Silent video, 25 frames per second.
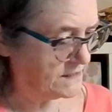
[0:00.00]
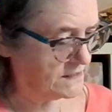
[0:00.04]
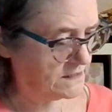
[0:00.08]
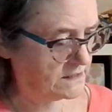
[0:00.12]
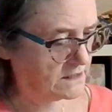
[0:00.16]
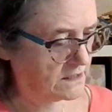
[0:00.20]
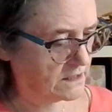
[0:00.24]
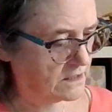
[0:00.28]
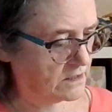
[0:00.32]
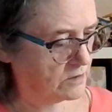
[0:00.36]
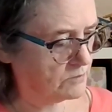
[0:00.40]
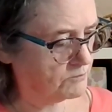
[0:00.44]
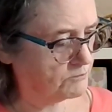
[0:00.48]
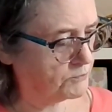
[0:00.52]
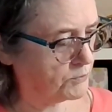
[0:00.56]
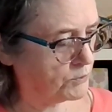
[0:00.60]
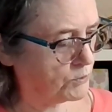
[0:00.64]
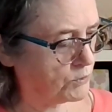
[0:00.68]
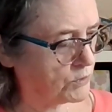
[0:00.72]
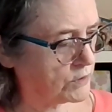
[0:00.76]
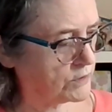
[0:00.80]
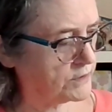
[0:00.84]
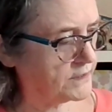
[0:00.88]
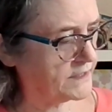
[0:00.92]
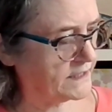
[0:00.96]
the
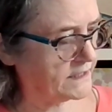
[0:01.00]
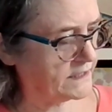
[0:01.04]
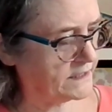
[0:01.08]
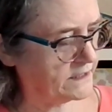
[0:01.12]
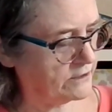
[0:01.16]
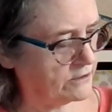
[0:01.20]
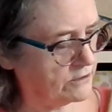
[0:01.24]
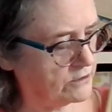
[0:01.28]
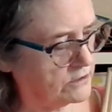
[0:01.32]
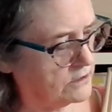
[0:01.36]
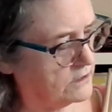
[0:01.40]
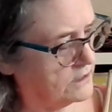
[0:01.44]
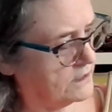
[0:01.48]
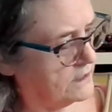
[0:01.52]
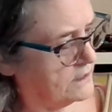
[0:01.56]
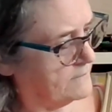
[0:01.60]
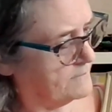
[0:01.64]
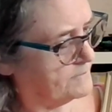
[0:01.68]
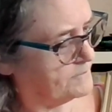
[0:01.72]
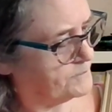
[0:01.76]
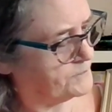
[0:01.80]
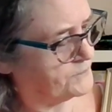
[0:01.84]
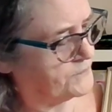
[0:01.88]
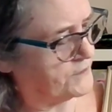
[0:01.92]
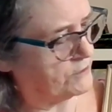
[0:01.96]
board here.
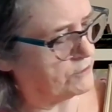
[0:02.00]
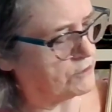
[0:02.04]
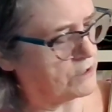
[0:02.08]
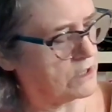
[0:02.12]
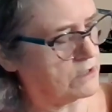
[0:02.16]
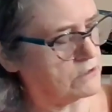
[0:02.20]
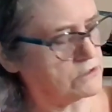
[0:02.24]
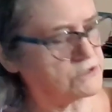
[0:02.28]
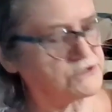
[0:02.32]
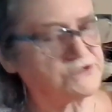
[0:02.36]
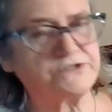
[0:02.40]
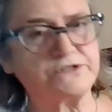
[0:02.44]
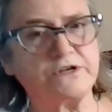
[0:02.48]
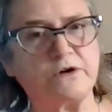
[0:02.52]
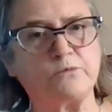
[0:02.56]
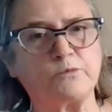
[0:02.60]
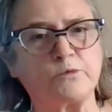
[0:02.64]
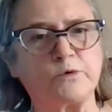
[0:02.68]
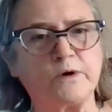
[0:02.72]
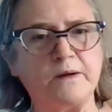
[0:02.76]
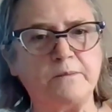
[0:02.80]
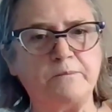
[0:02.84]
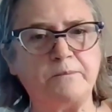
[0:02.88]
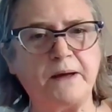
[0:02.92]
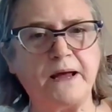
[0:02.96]
There are
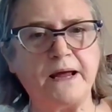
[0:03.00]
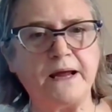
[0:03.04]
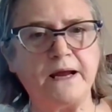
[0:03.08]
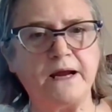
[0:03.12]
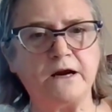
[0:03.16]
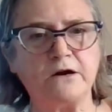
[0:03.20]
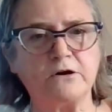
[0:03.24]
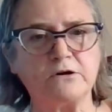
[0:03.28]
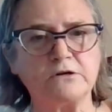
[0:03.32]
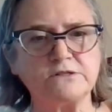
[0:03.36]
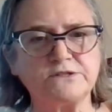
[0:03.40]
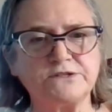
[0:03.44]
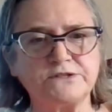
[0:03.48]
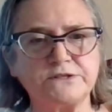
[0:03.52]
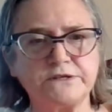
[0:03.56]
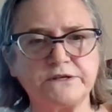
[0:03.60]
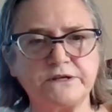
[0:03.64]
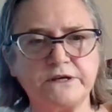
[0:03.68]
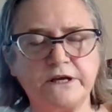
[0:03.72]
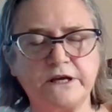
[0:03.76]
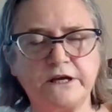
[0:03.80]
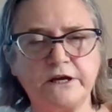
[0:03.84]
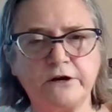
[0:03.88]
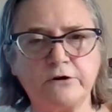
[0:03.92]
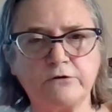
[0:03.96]
some repairs
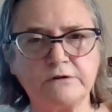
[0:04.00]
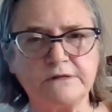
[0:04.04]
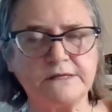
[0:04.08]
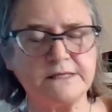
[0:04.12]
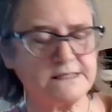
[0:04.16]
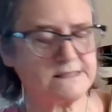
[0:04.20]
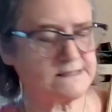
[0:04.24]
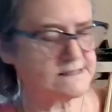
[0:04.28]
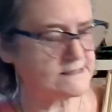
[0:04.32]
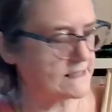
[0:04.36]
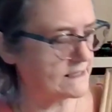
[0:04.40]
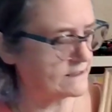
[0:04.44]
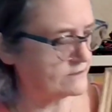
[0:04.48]
here in the